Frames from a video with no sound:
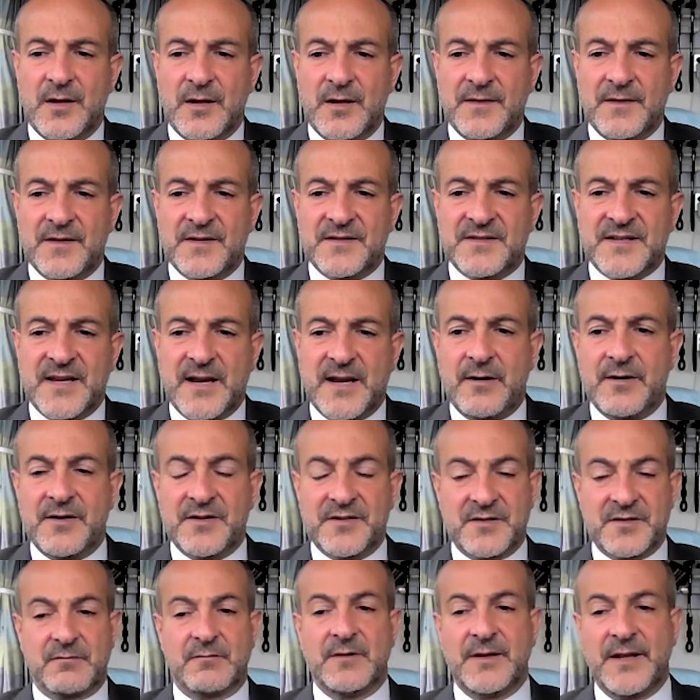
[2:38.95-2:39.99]
in this area
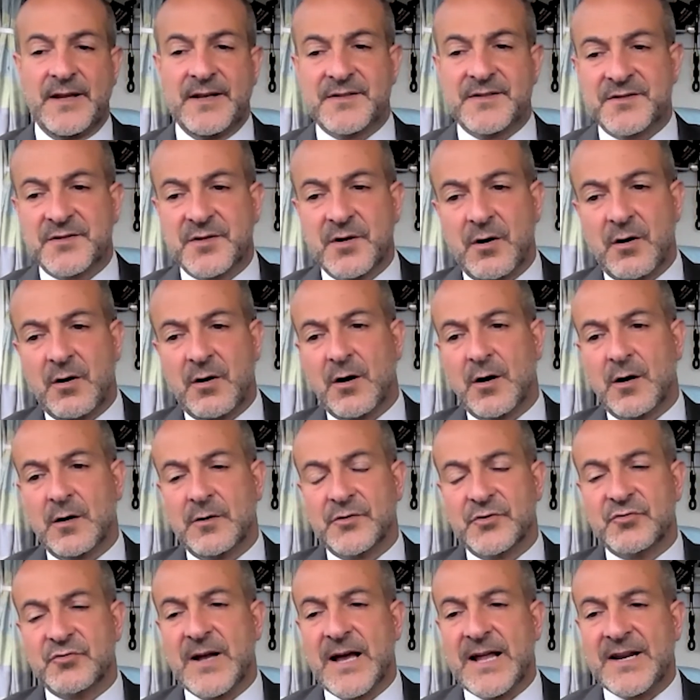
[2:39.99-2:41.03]
as it relates to our
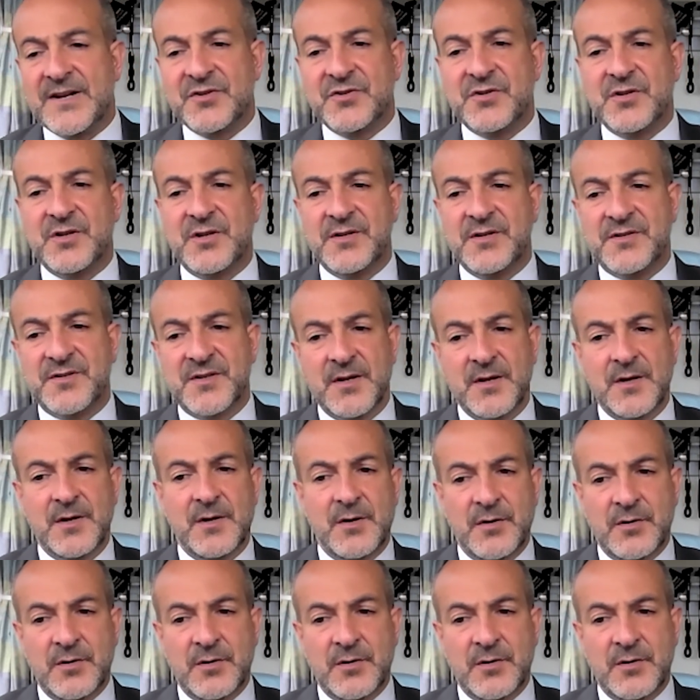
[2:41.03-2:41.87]
strategies